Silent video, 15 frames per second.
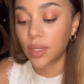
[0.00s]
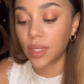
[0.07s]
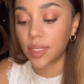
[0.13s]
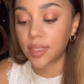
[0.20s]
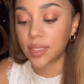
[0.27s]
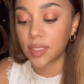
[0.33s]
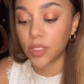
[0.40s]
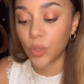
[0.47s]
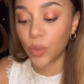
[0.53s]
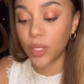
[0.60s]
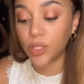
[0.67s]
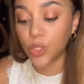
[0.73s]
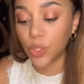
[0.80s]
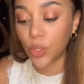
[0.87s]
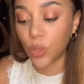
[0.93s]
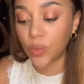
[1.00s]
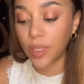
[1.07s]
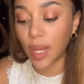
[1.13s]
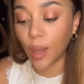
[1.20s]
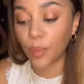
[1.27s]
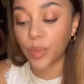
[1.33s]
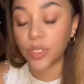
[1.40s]
It says create your own
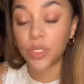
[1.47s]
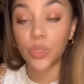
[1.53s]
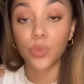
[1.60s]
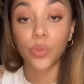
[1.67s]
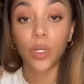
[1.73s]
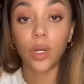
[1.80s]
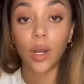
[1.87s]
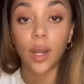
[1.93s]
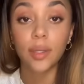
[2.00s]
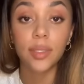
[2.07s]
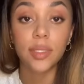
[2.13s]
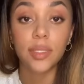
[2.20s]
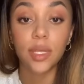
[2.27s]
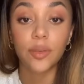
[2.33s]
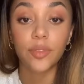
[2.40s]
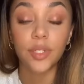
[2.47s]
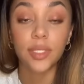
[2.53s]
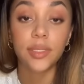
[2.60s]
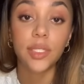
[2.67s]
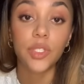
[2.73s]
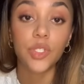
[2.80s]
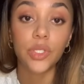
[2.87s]
happiness regardless of
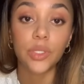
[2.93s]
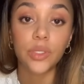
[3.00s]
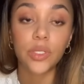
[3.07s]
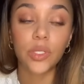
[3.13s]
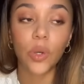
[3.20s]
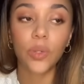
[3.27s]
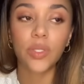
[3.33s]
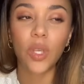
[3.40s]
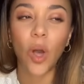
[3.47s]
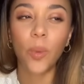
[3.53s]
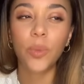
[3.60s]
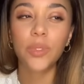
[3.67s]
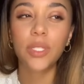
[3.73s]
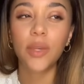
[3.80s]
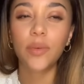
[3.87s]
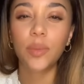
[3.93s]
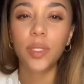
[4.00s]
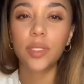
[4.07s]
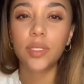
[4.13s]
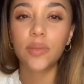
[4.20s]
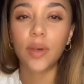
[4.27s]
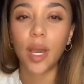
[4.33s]
conditions. So it's almost giving me
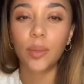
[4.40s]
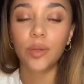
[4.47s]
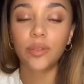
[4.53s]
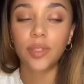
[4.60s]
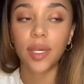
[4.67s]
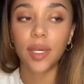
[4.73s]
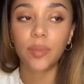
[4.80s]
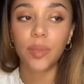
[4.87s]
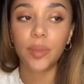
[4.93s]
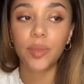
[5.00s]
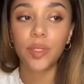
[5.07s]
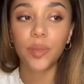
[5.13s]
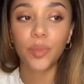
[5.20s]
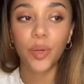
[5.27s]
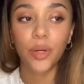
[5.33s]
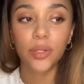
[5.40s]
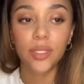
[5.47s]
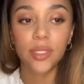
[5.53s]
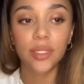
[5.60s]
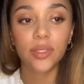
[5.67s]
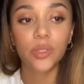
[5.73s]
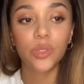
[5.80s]
this vibe of like maybe a
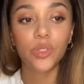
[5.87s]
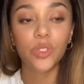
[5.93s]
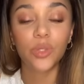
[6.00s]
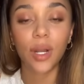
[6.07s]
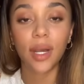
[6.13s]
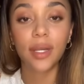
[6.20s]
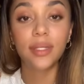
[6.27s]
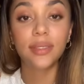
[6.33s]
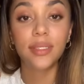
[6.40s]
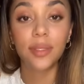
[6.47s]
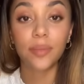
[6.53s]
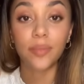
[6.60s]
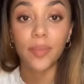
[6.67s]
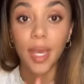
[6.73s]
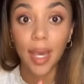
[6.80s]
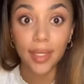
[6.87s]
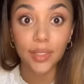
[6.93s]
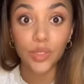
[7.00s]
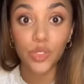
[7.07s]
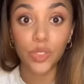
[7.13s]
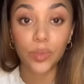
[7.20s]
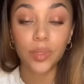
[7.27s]
person tried to
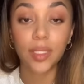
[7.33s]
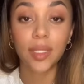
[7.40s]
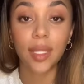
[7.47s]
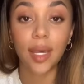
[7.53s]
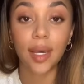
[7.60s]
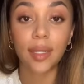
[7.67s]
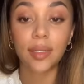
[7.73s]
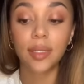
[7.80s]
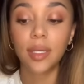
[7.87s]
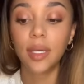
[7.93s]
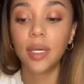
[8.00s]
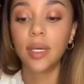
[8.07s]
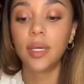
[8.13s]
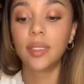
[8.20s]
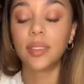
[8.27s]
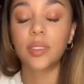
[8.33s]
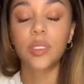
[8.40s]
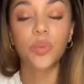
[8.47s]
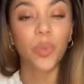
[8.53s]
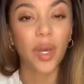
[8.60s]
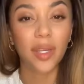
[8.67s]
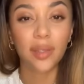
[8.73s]
manage to be glad
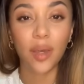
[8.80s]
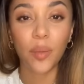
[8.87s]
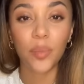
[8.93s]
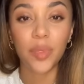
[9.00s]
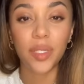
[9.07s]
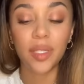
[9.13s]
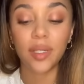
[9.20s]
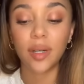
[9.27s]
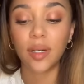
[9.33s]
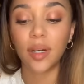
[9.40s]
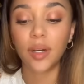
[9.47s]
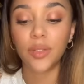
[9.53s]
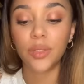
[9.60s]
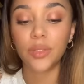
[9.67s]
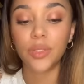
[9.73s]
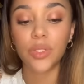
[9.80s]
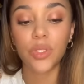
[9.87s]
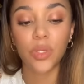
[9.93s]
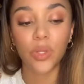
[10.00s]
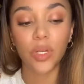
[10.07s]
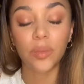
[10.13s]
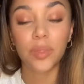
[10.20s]
despite not being under the
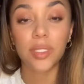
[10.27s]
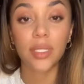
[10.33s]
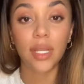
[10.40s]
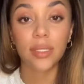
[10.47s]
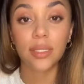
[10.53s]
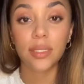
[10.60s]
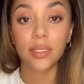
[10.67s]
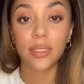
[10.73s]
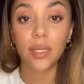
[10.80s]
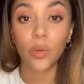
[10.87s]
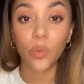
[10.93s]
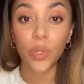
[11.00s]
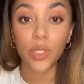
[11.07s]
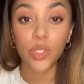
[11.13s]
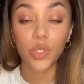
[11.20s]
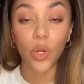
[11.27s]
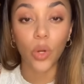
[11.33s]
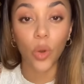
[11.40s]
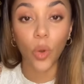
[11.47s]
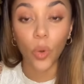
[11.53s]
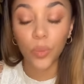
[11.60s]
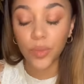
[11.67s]
circumstances they wish or
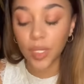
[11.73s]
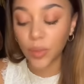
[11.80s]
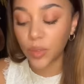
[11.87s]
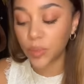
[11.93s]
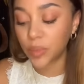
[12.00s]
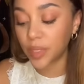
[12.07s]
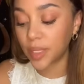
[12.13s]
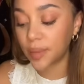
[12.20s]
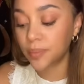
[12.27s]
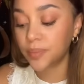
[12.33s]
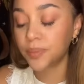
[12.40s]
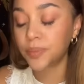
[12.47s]
hope they would be.